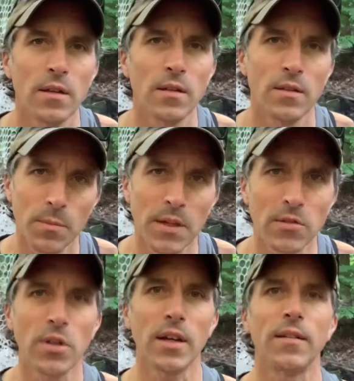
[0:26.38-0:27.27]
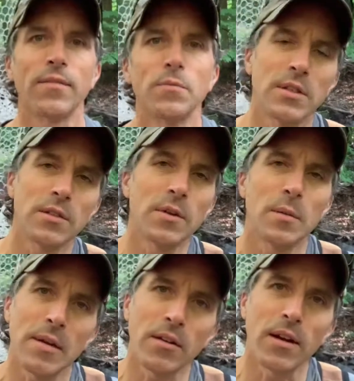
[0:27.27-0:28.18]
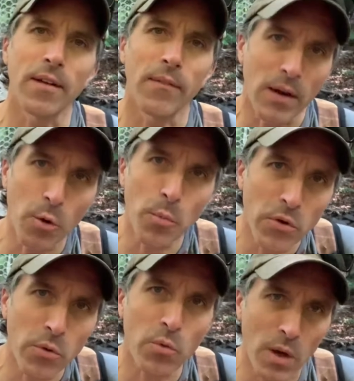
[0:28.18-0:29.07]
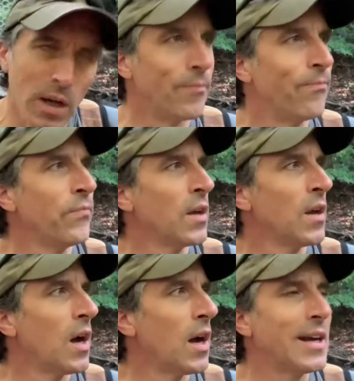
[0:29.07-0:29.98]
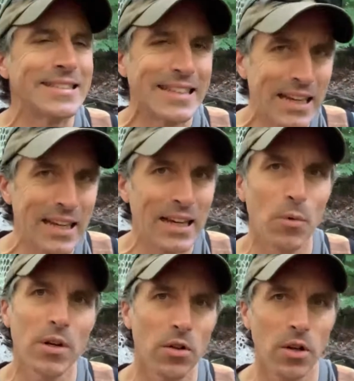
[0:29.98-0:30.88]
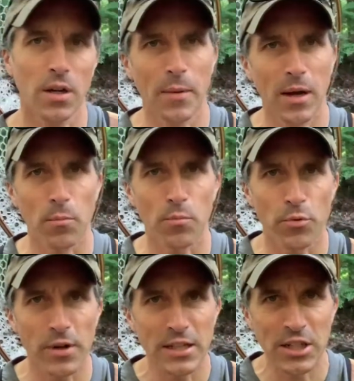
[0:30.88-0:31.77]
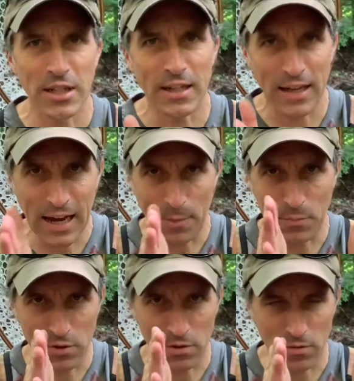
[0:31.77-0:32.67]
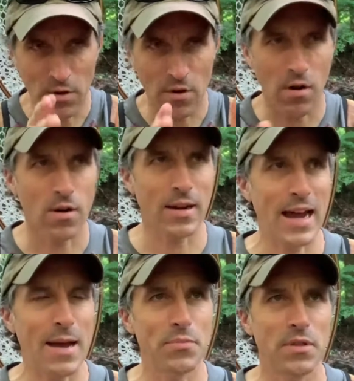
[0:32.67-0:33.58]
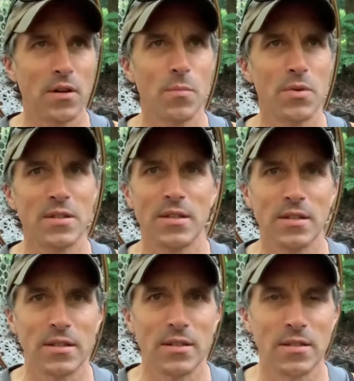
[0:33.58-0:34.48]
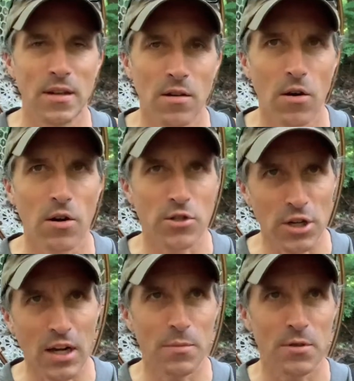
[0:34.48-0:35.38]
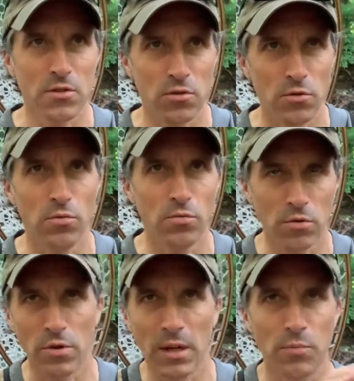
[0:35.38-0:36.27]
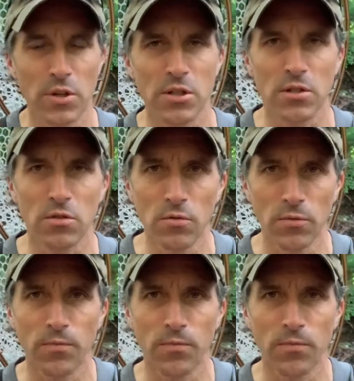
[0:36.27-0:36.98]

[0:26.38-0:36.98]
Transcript: It's Michael Trotta from Sagefire Mentoring, and I hope you're doing well. Today I want to talk about bridging gaps. There are gaps in our businesses, and our job is to create bridges to